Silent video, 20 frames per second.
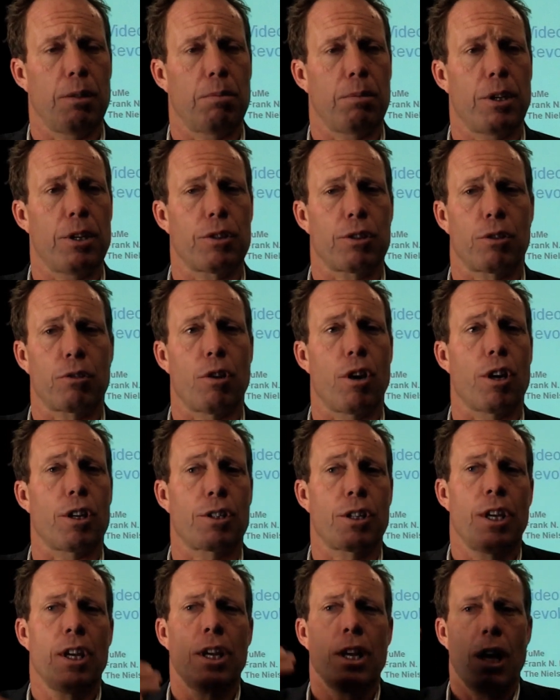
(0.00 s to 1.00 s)
place
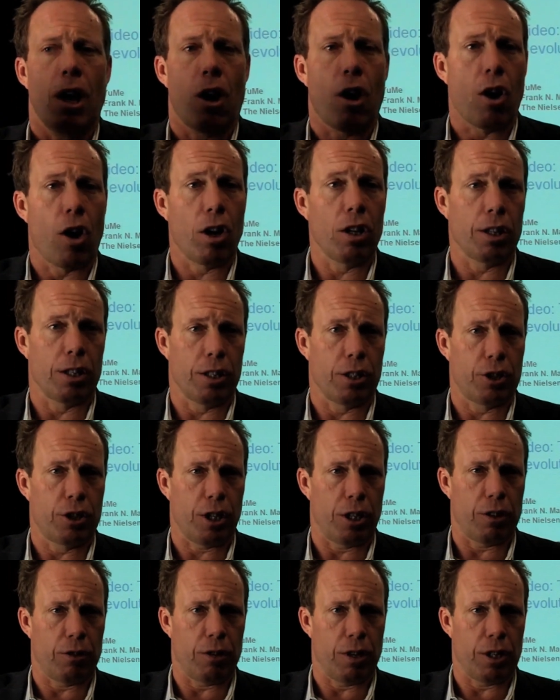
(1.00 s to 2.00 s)
across all of the
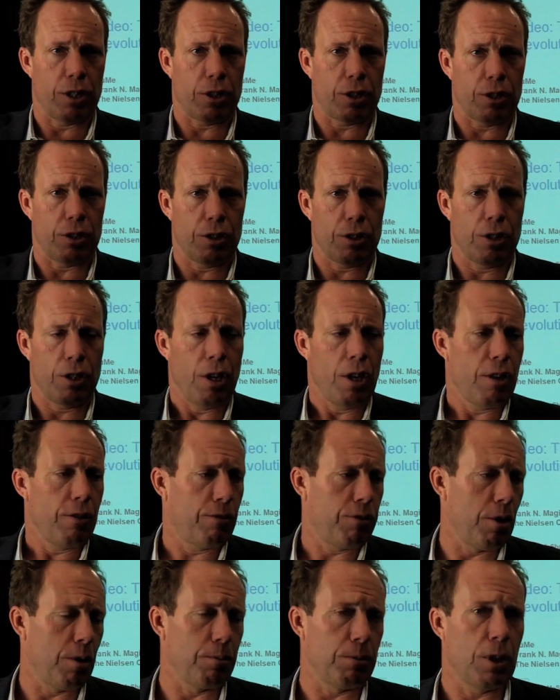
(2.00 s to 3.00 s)
generations,
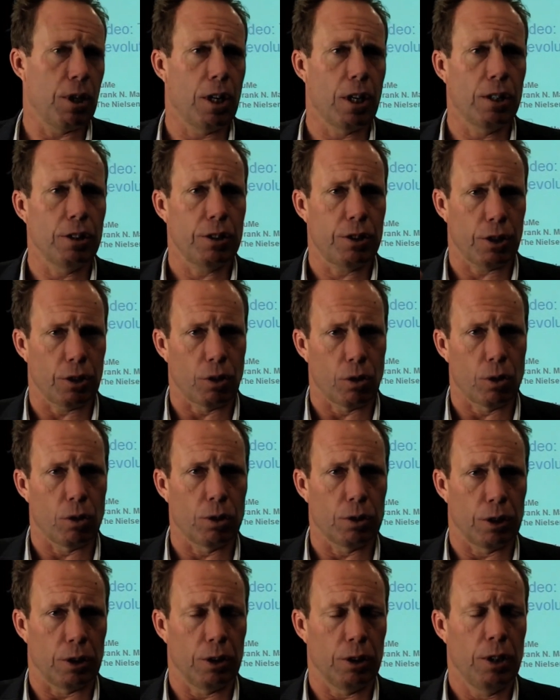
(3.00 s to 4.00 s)
from young to
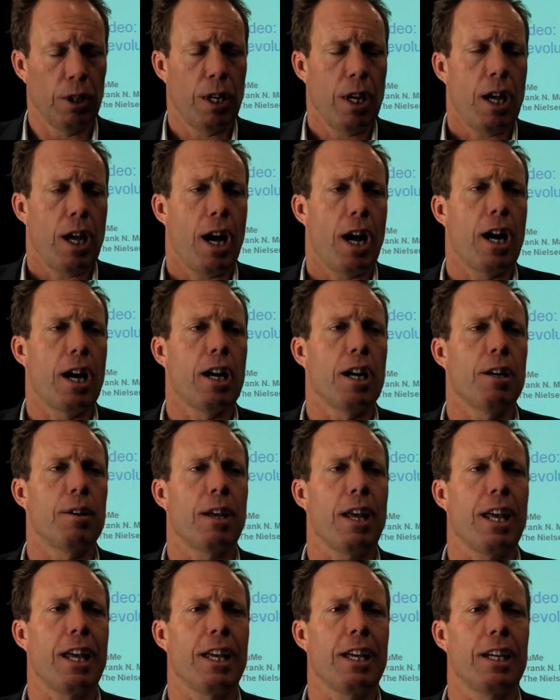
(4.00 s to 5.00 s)
older,
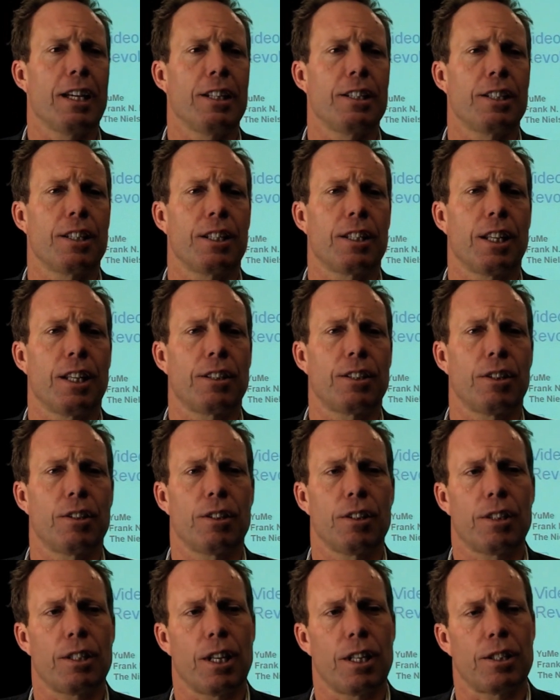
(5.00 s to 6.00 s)
and
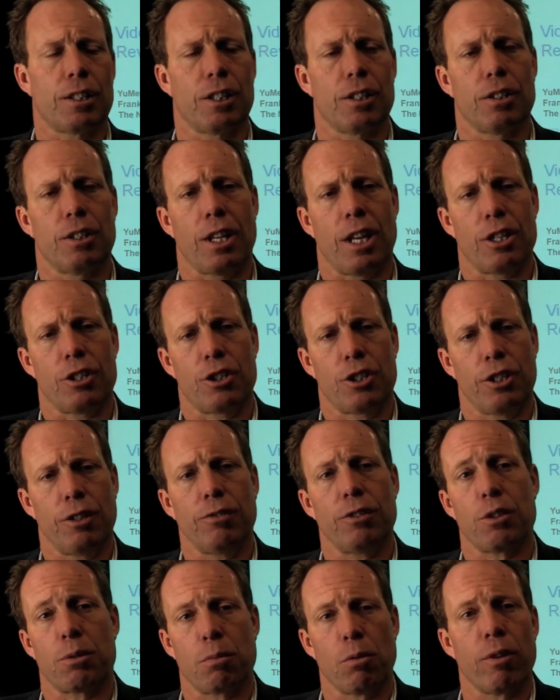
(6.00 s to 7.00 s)
that
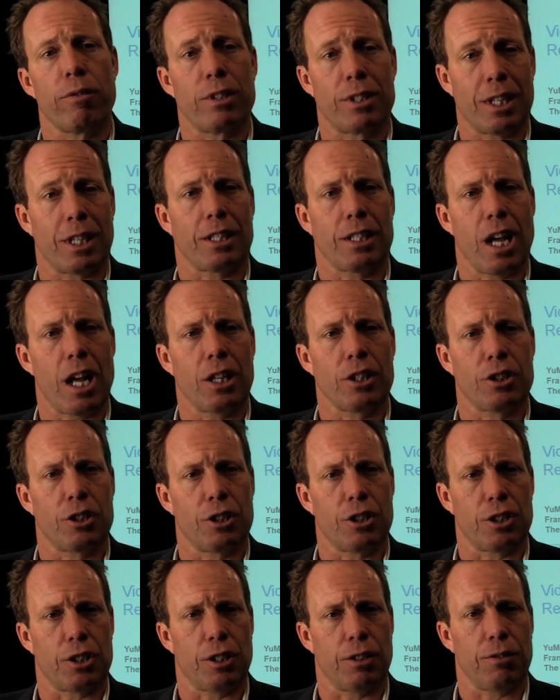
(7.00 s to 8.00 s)
shift is more of a
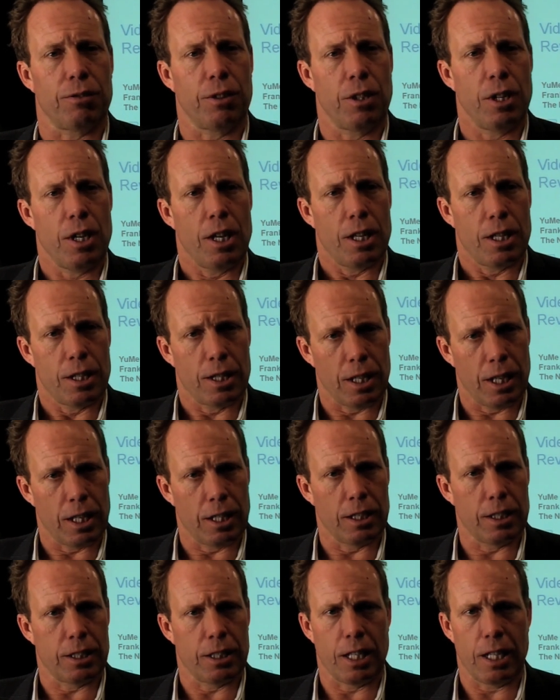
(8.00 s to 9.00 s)
technology shift
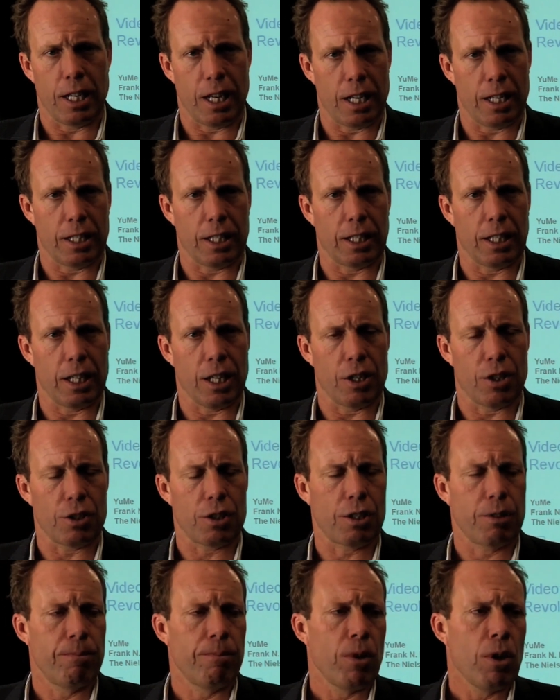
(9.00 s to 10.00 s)
than anything
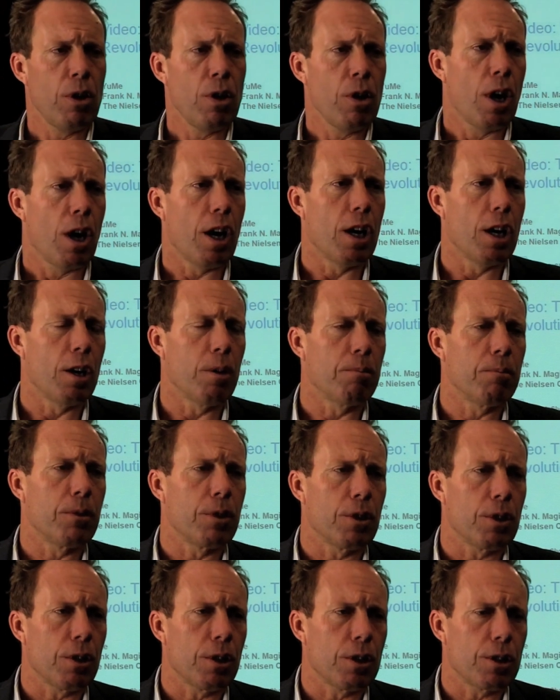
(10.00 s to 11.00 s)
else.
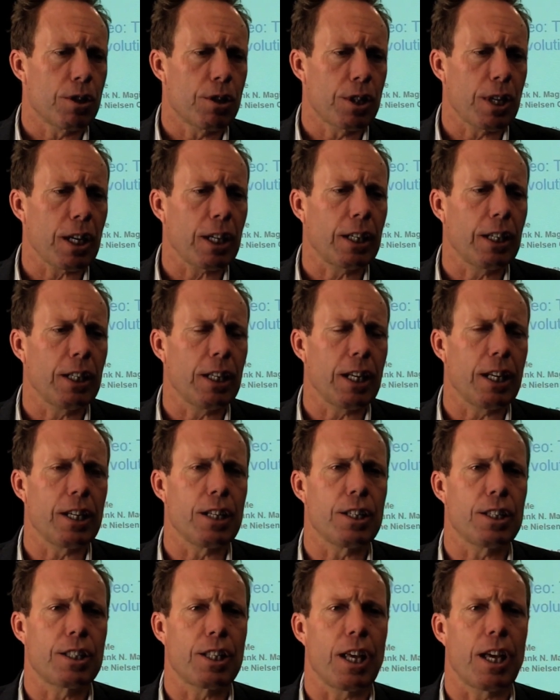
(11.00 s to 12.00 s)
The second
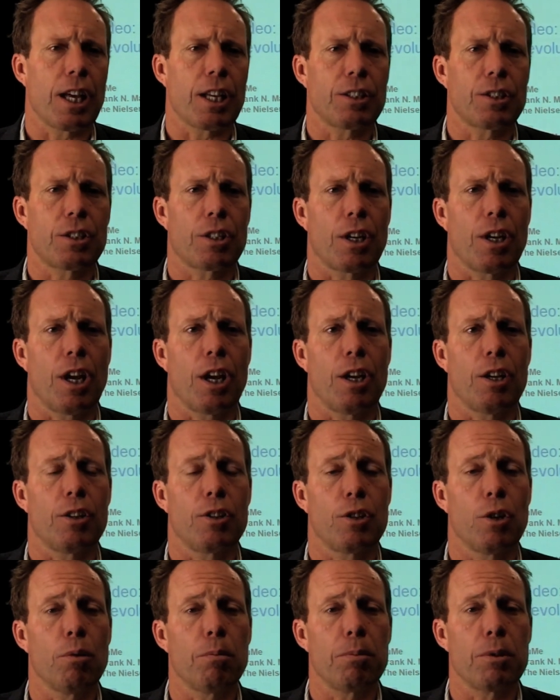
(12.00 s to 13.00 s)
is that
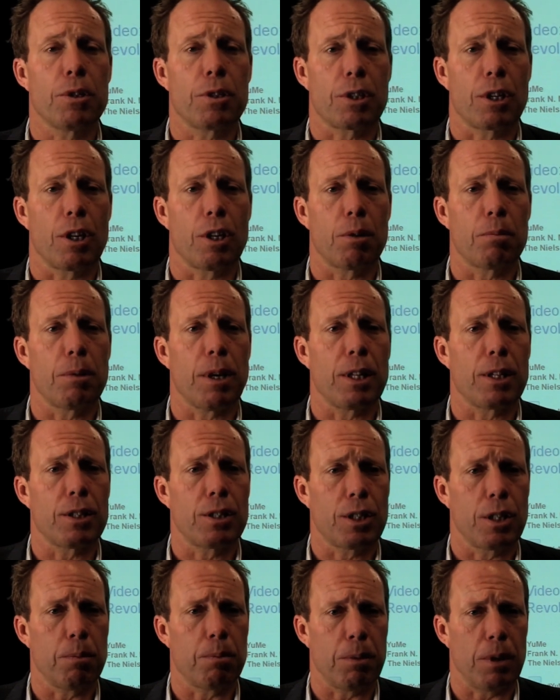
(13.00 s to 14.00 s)
don't be scared by the
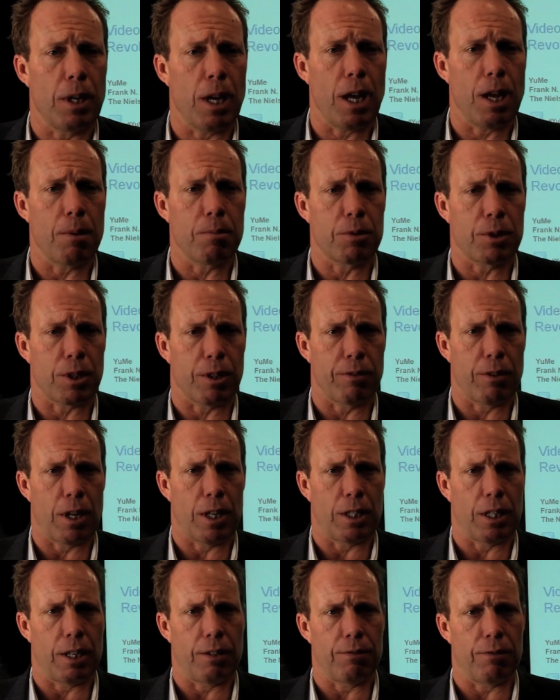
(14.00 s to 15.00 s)
CPMs of
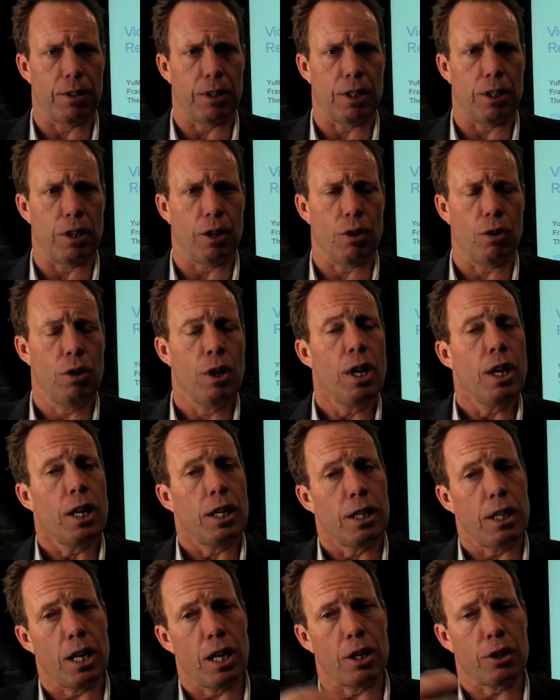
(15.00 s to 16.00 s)
online video.
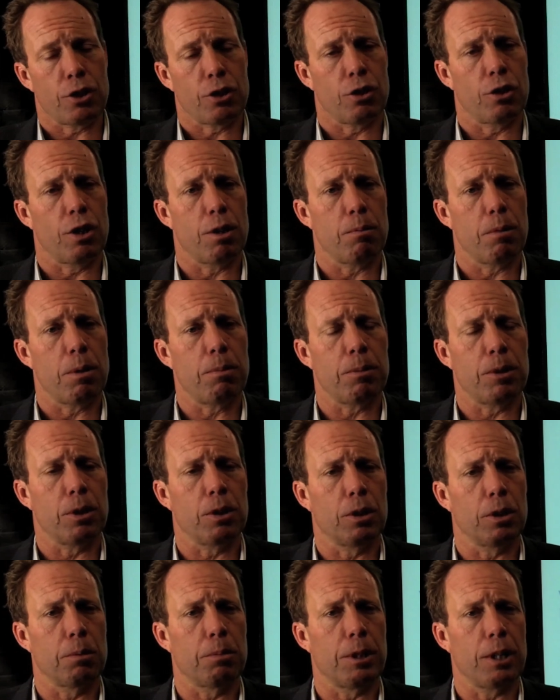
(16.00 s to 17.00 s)
Yeah, sure, they might be
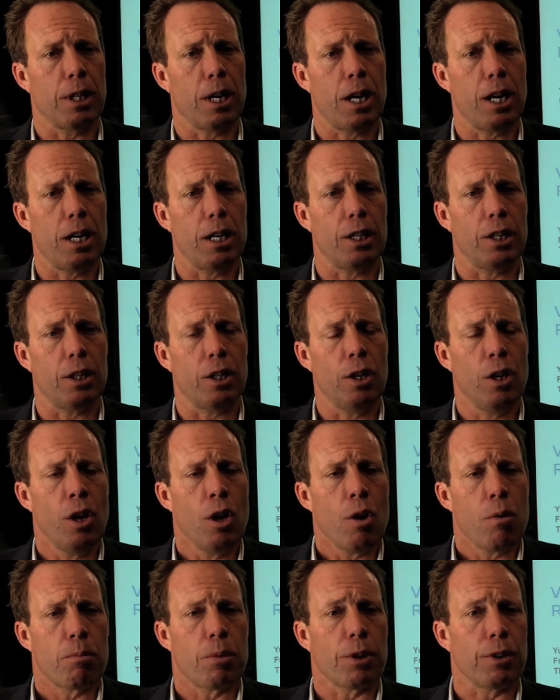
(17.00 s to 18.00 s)
a little bit higher,
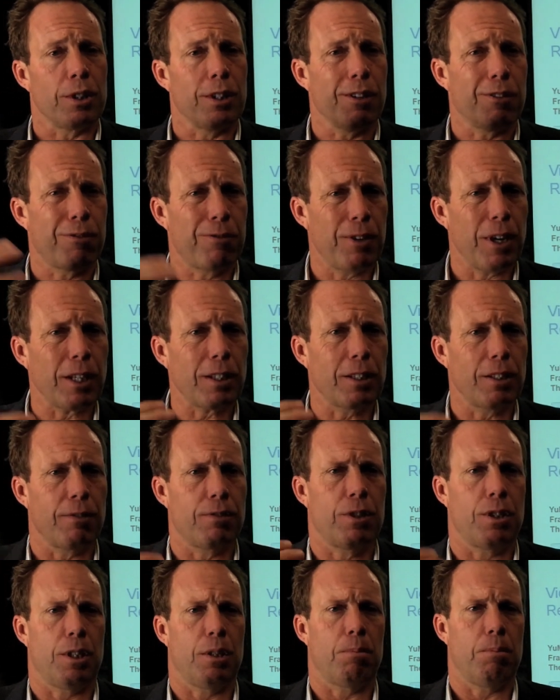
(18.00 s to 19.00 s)
but the
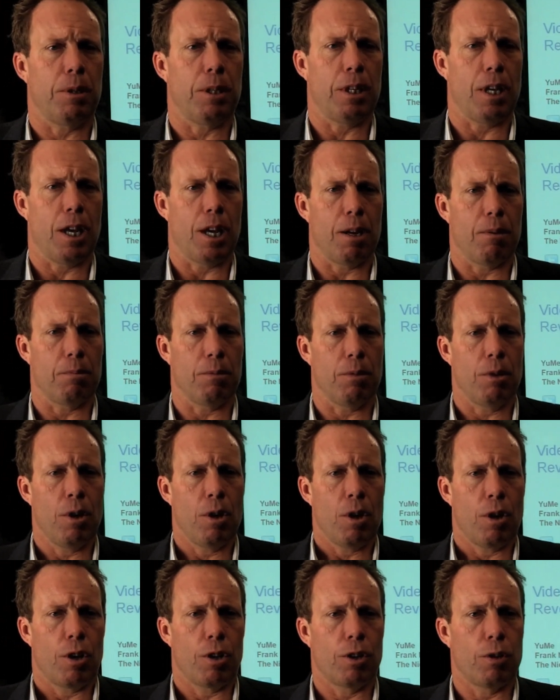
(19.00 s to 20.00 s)
effective CPM,
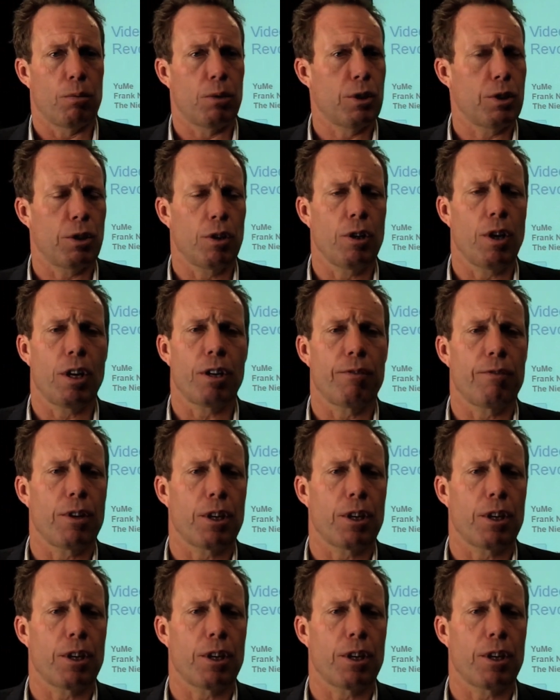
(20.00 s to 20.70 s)
the return on